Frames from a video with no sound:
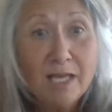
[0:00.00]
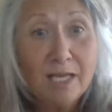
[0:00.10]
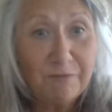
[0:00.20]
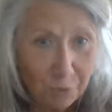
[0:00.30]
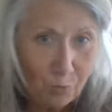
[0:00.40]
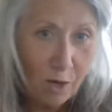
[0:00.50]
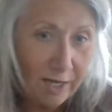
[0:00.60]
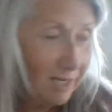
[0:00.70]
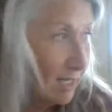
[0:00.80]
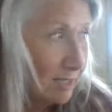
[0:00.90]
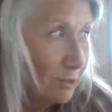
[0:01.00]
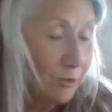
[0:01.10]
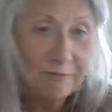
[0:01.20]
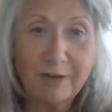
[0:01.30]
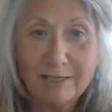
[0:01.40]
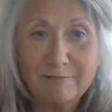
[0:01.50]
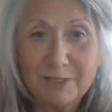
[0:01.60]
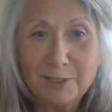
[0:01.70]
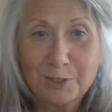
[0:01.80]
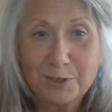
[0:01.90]
if you want to get notified of
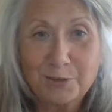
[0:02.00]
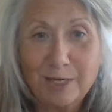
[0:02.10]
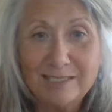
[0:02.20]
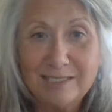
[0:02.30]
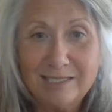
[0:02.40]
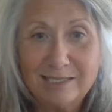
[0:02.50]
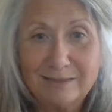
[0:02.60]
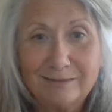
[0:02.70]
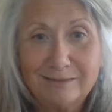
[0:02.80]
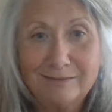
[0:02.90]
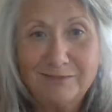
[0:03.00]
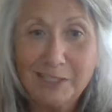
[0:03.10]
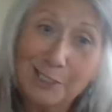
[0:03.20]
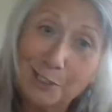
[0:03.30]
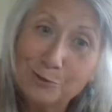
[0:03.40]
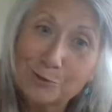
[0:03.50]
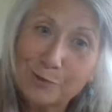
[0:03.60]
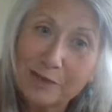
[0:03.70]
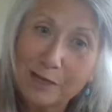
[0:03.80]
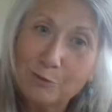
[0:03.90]
these crazy little videos
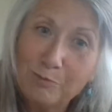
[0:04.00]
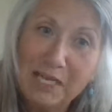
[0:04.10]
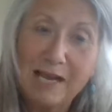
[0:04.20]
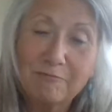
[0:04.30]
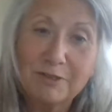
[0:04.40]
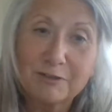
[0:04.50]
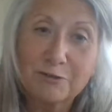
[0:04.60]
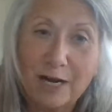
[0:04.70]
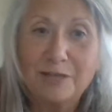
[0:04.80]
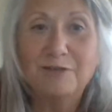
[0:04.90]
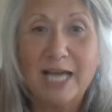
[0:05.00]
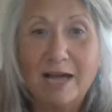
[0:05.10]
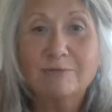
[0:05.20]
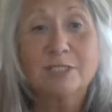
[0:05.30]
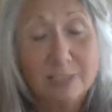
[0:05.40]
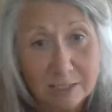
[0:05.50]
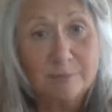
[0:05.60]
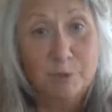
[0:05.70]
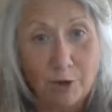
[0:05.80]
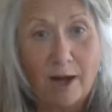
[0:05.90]
without me having to track you down, just
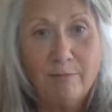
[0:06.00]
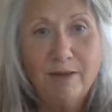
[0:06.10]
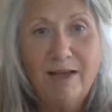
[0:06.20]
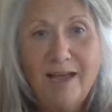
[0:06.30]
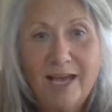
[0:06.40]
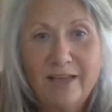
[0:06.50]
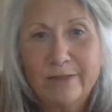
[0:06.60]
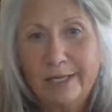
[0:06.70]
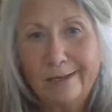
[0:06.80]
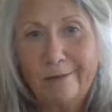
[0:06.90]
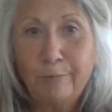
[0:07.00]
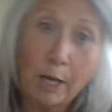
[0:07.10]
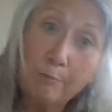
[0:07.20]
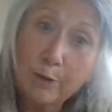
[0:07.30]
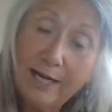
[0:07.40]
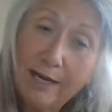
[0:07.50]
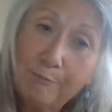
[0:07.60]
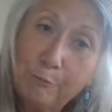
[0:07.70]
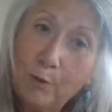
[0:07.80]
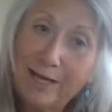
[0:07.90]
subscribe. And then I'll pop right
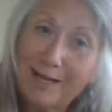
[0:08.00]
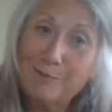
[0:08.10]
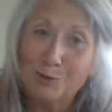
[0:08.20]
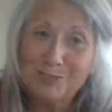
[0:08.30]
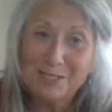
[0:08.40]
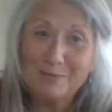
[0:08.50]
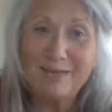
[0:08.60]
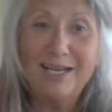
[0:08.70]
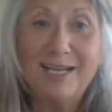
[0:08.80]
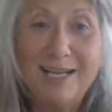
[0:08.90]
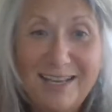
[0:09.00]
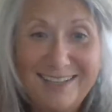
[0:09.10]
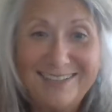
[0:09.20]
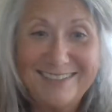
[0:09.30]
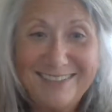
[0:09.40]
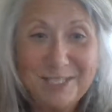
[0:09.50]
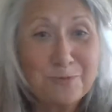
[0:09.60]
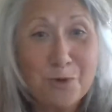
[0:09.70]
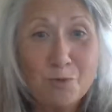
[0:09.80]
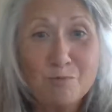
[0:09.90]
up when I post them. And you
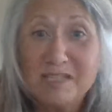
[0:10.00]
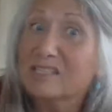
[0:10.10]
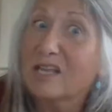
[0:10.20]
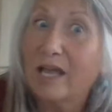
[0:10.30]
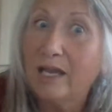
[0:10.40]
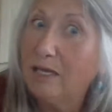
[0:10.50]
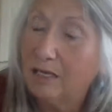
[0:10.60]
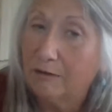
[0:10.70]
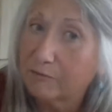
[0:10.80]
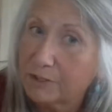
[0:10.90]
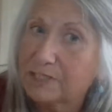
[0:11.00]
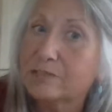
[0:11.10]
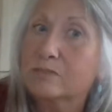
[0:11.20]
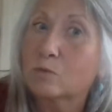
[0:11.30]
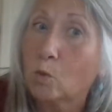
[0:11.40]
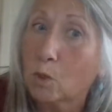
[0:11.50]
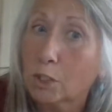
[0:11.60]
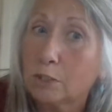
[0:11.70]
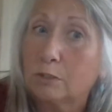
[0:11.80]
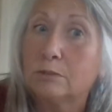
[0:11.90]
won't miss any of this
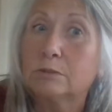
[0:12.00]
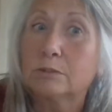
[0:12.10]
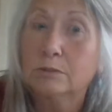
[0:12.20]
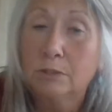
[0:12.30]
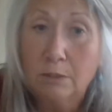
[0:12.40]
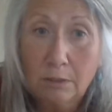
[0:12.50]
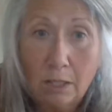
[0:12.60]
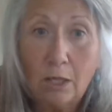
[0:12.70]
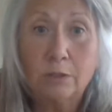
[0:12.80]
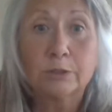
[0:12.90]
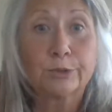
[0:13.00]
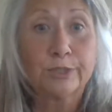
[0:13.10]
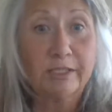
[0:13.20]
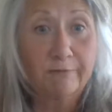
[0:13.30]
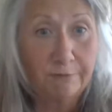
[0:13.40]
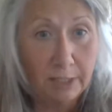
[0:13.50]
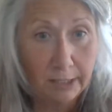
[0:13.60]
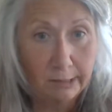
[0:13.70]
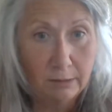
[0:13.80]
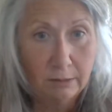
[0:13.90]
world-altering fun.